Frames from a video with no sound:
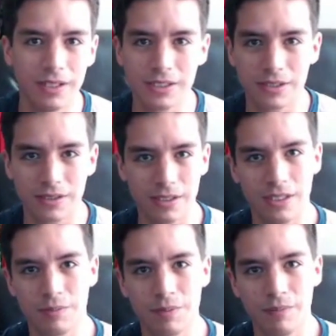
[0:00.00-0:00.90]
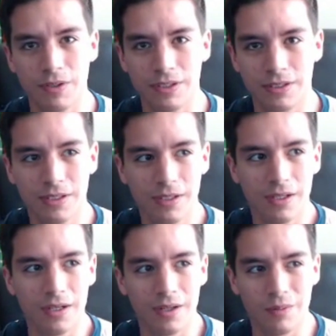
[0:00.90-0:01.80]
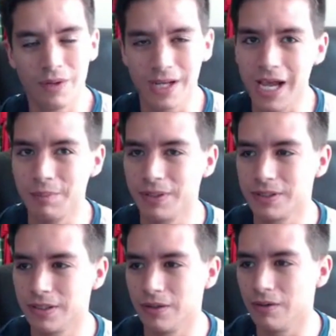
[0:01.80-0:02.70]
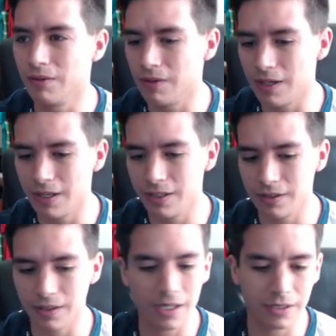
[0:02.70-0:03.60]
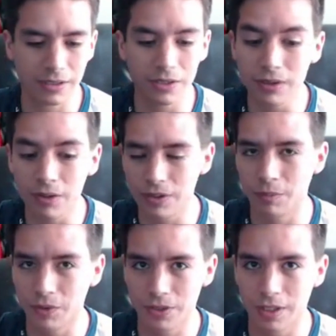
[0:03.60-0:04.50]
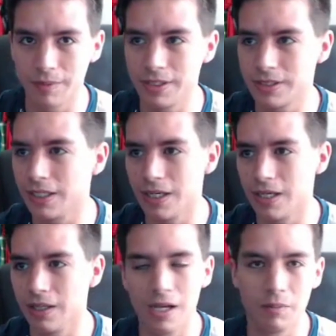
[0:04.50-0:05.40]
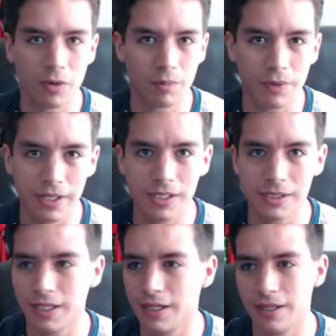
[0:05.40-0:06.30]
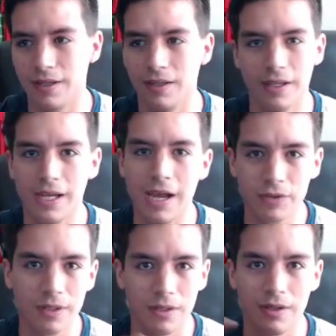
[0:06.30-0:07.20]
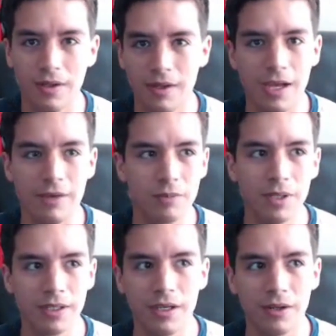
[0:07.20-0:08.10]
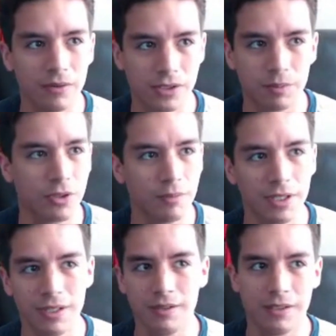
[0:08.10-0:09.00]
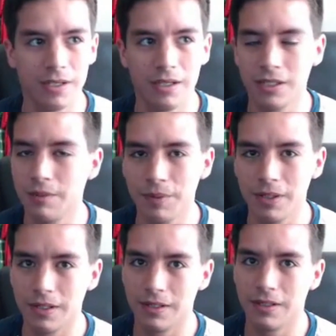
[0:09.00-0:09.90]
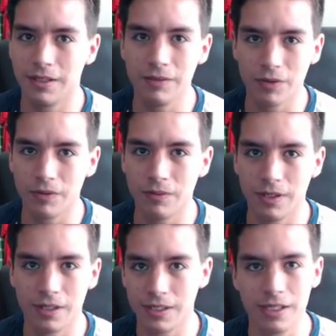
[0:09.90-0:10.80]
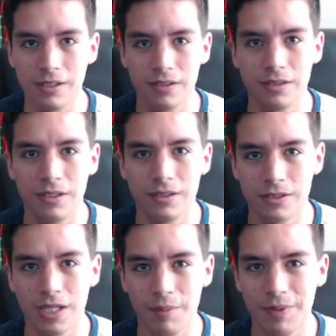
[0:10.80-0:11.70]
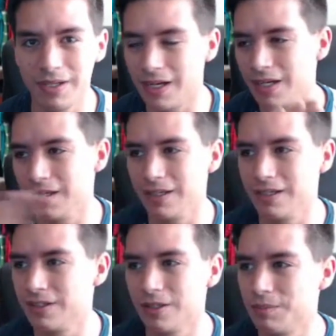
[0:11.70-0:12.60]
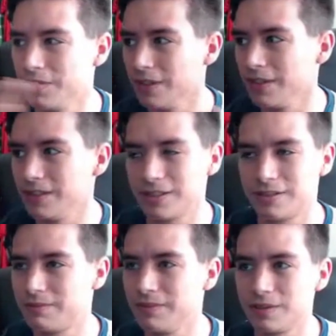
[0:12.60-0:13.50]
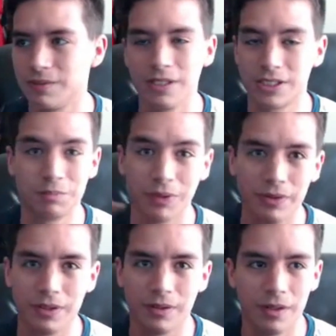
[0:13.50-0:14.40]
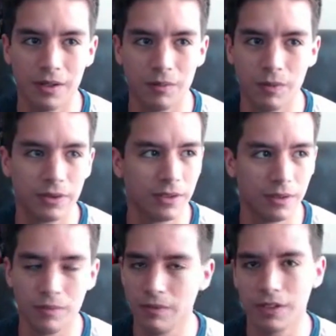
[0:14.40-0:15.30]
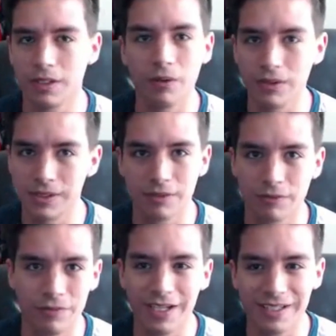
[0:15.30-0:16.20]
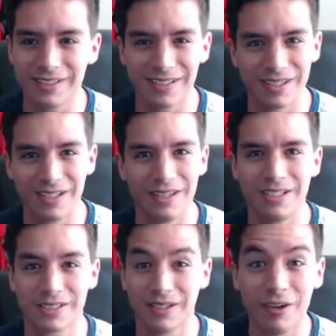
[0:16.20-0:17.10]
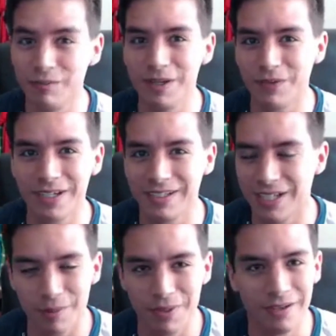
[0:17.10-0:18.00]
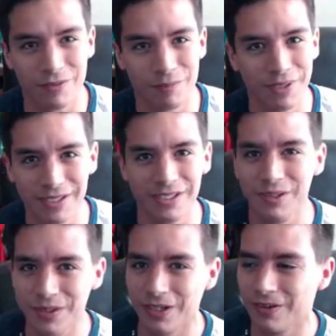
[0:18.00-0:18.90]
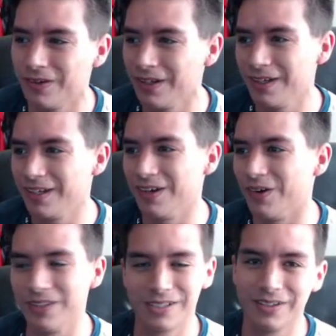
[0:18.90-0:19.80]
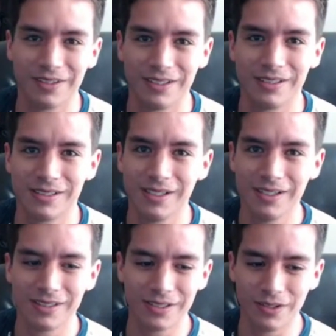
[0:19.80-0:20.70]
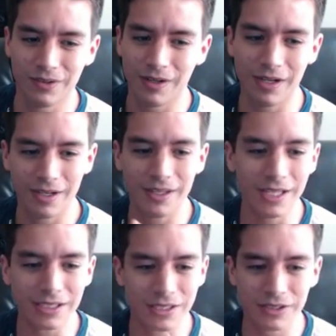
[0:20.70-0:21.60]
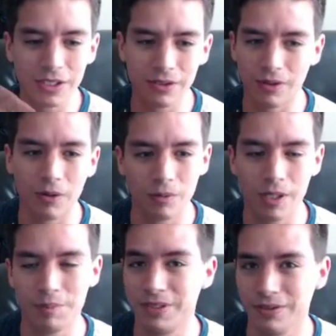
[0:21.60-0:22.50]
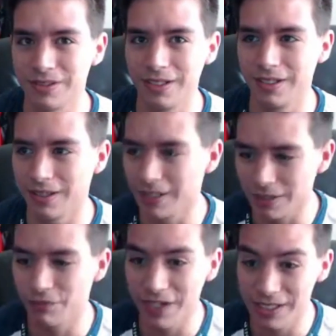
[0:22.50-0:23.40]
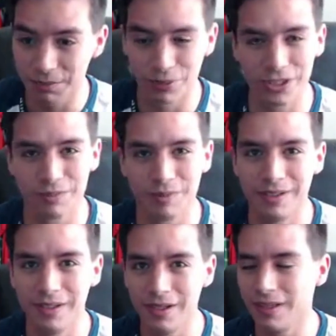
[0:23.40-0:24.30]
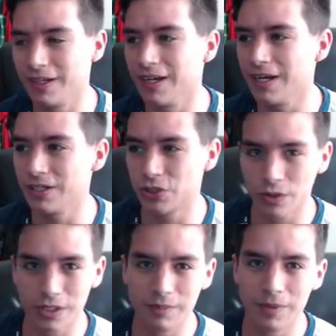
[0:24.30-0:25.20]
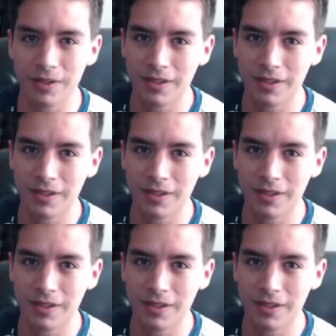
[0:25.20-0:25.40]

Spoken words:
That's pretty much what happened. So I continued going to more tournaments. I got a lot more praise. I like after Melee Hell supported me at top 8 at Evo and getting into top 8, I ended up just exploding with like all these different fans. They just love me for getting top 8 and for beating Hugo and all these other things. So that just continued all the way up until today. Like the fans push me. Like I got a stream